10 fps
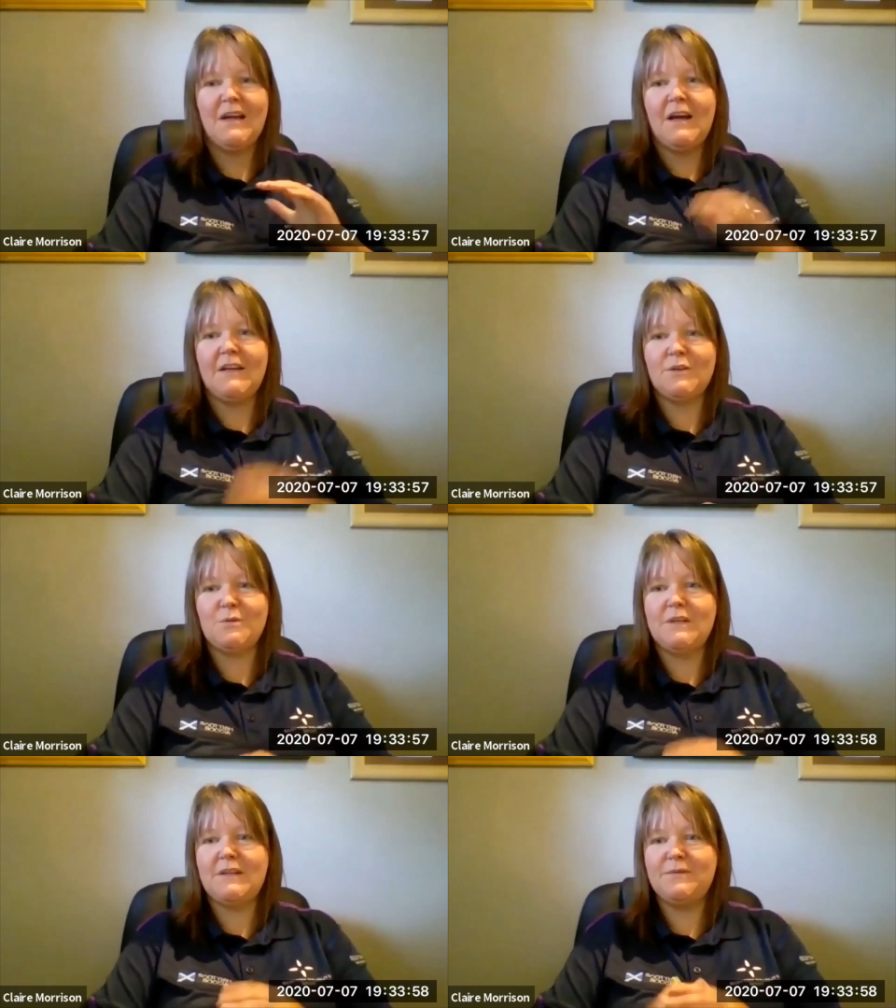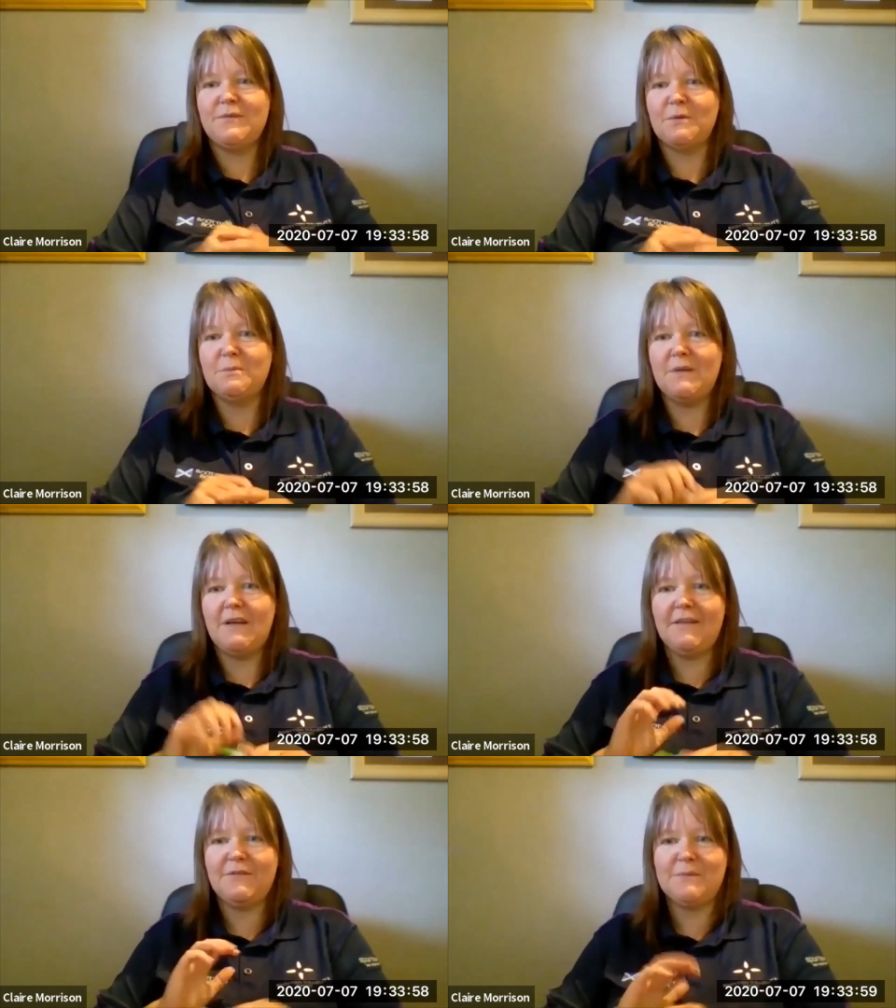Another one in from
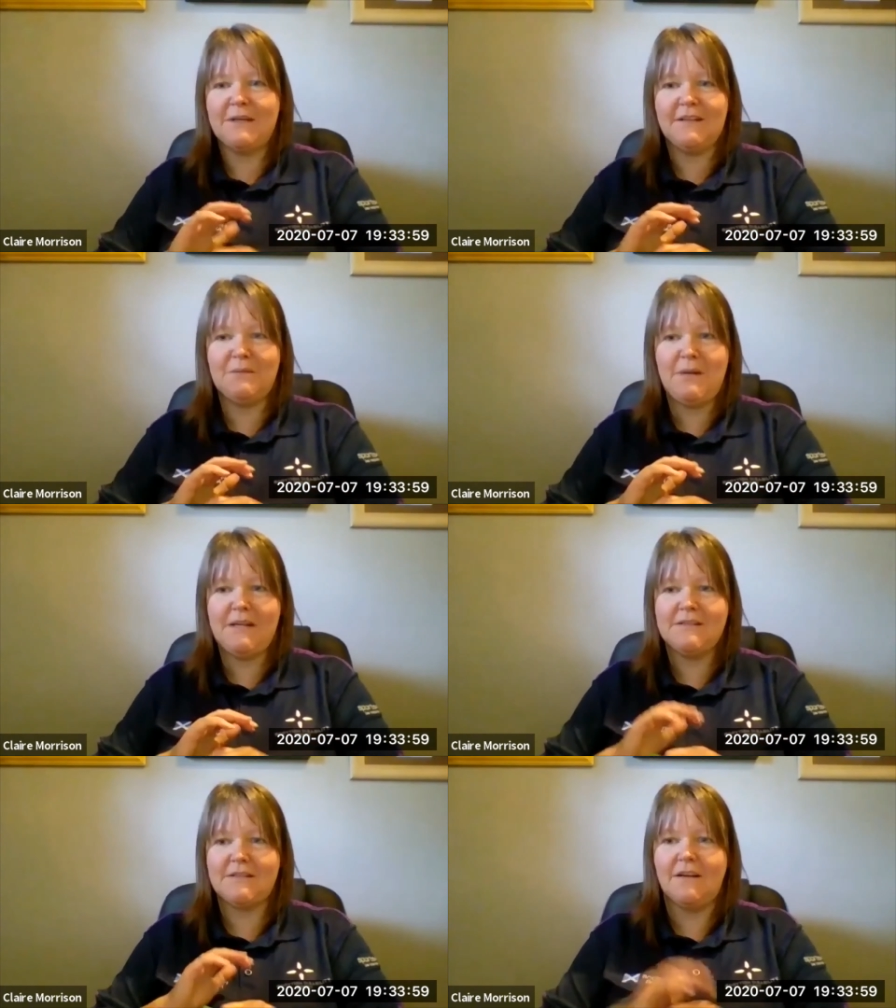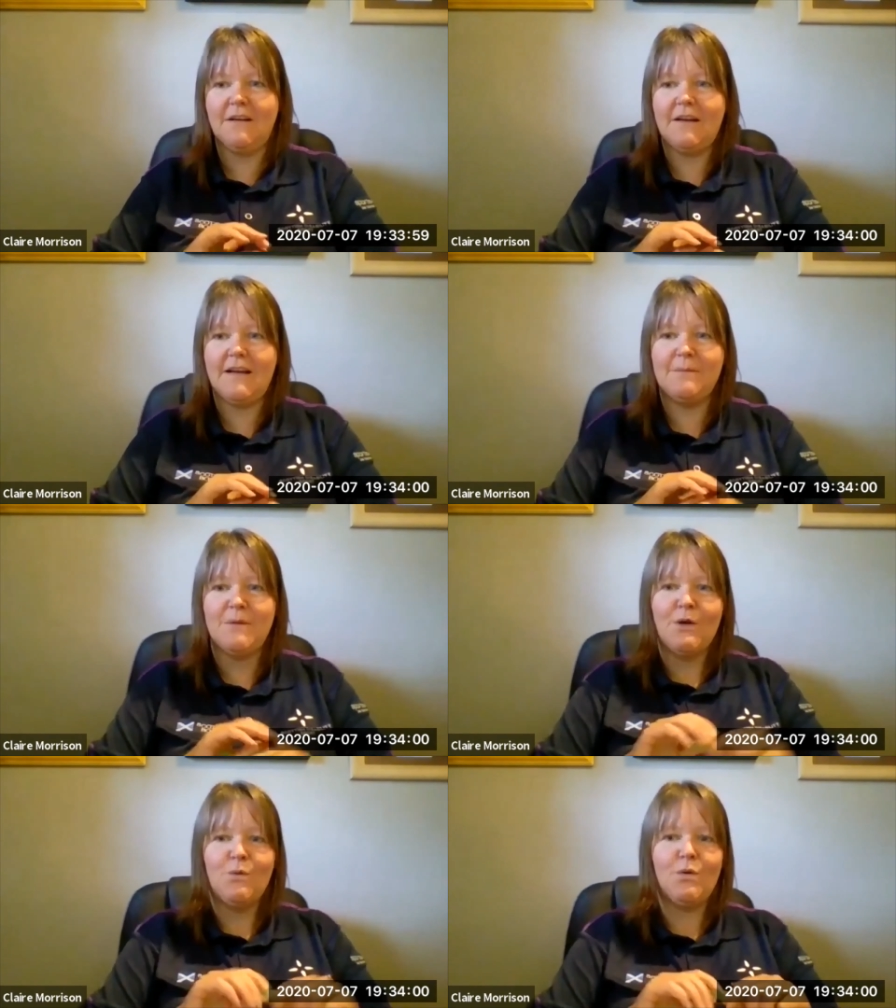Natalie Painter.
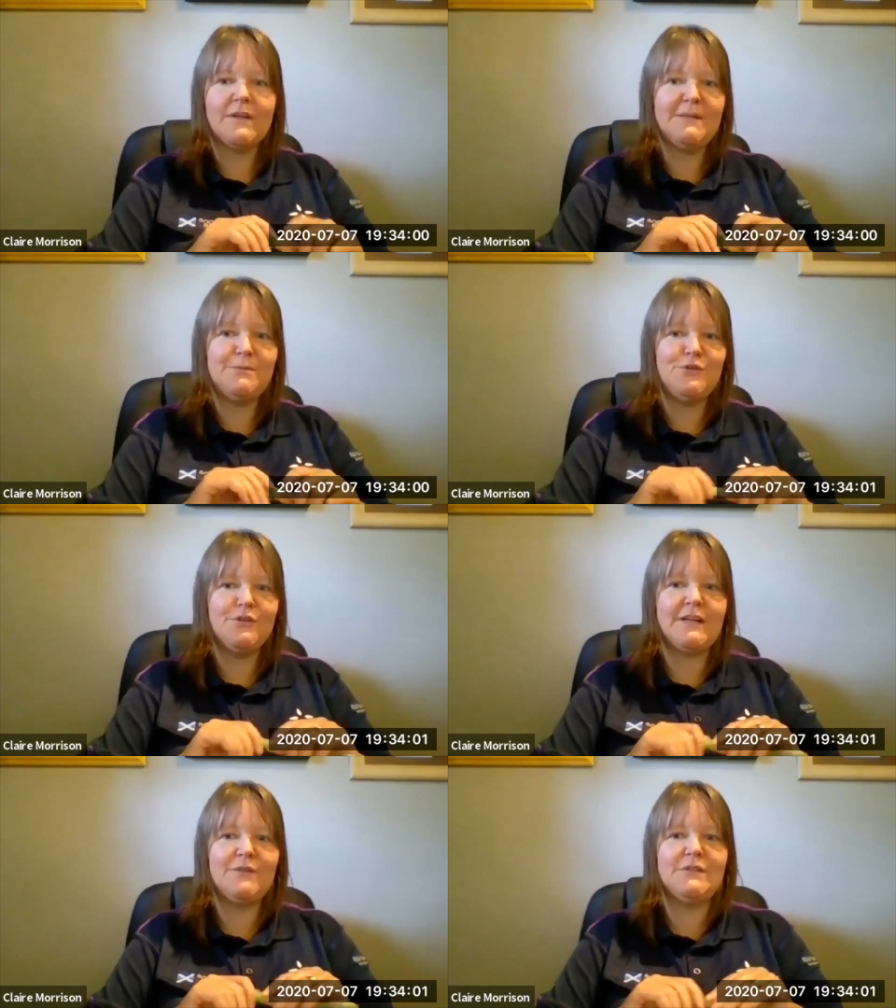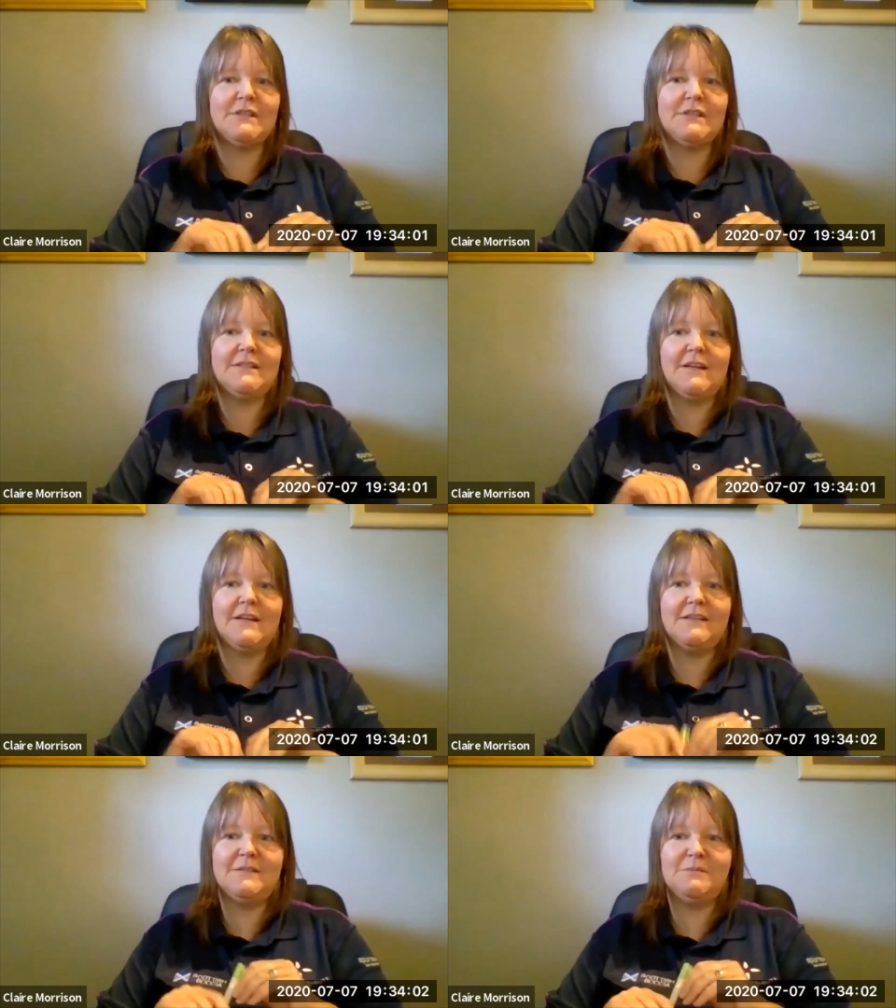What keeps you grounded
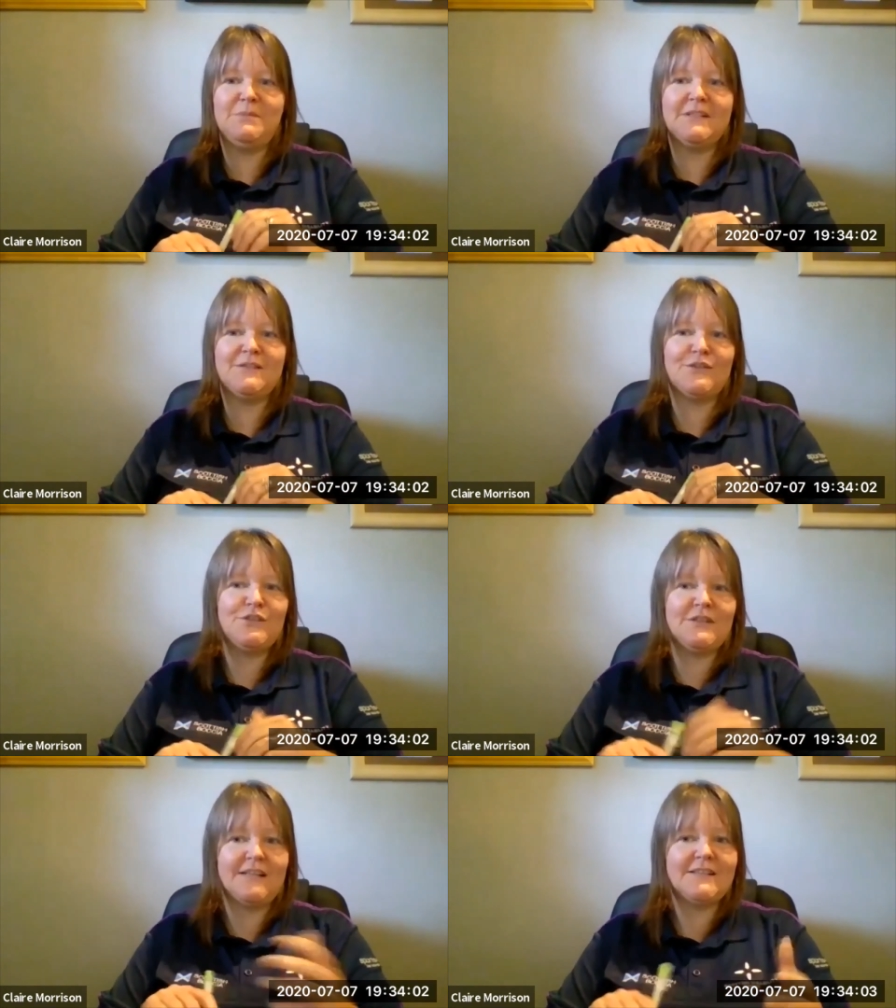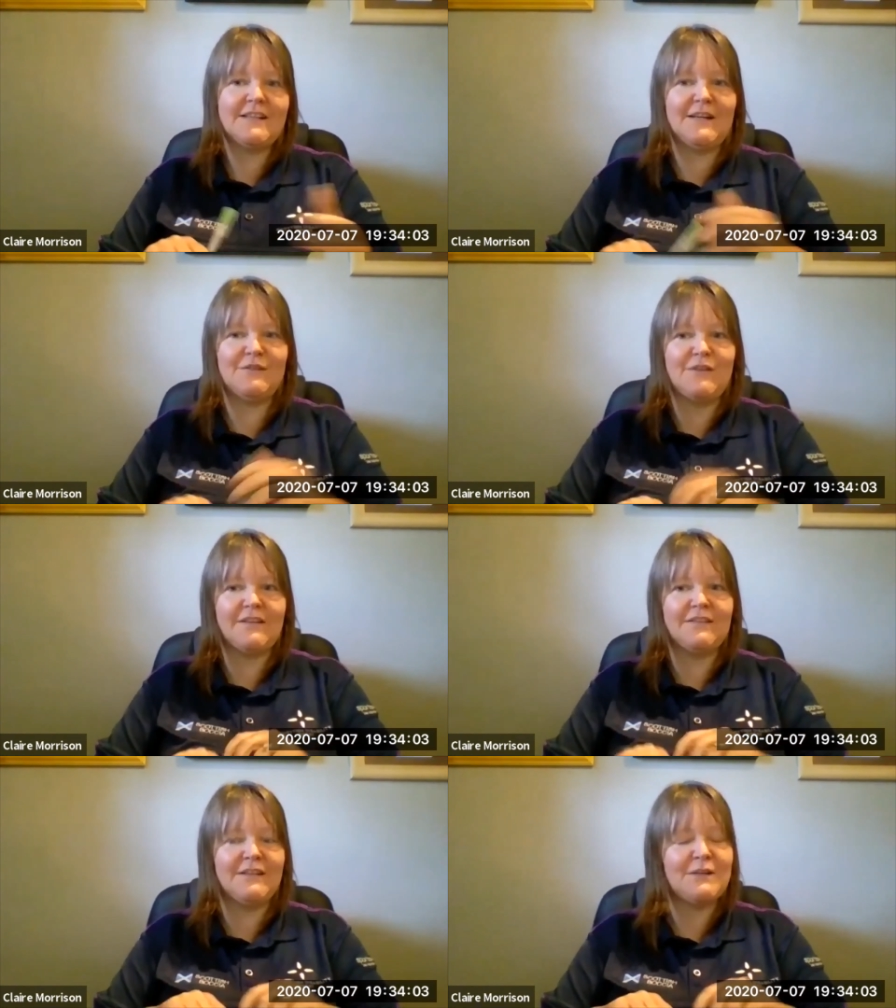and being such a nice guy
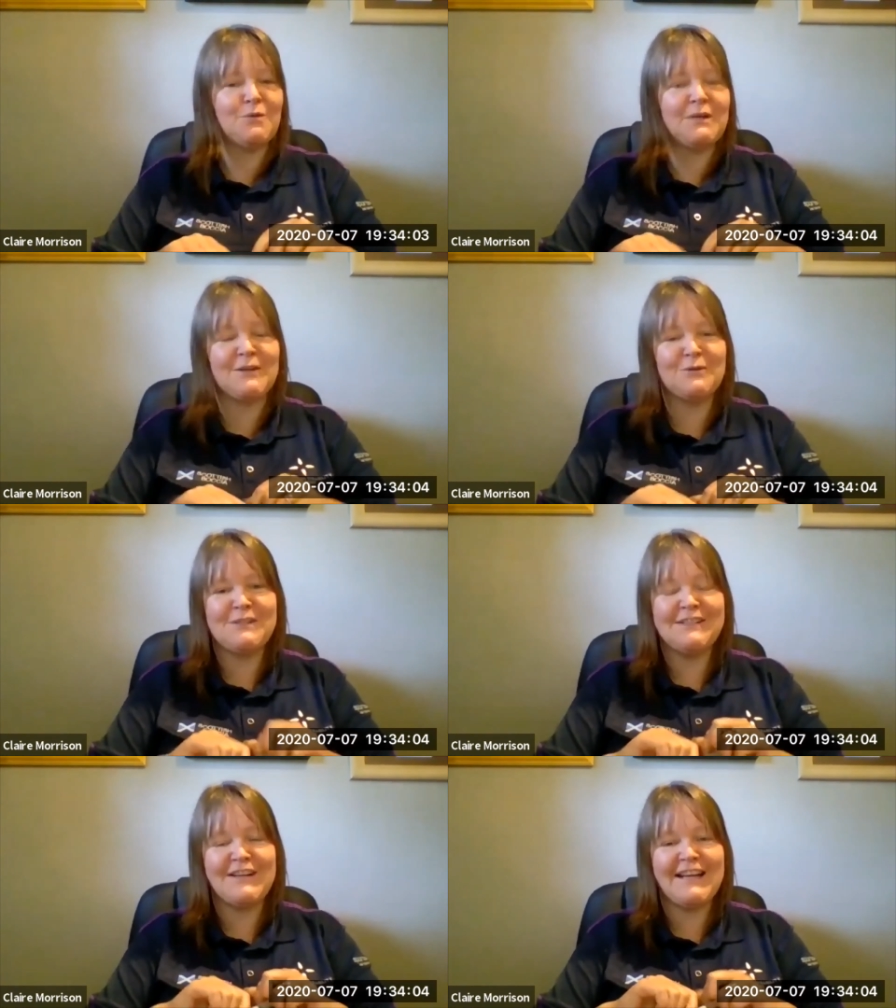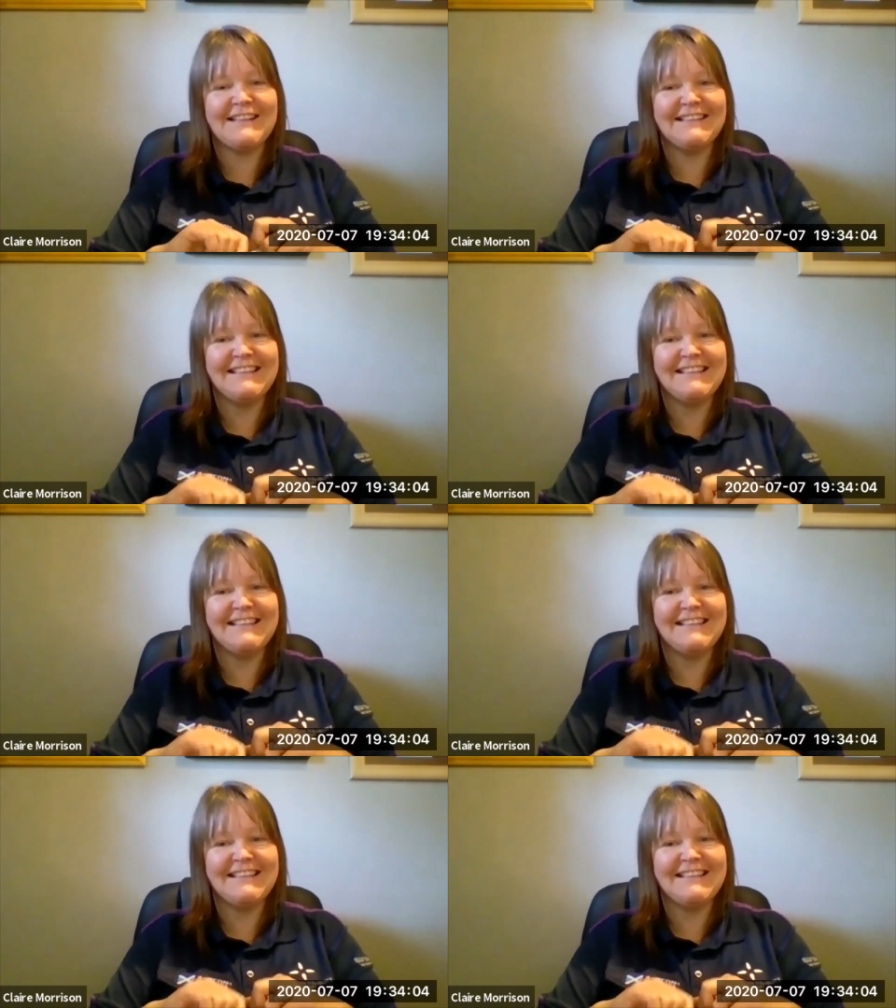rather than letting winning go to your head?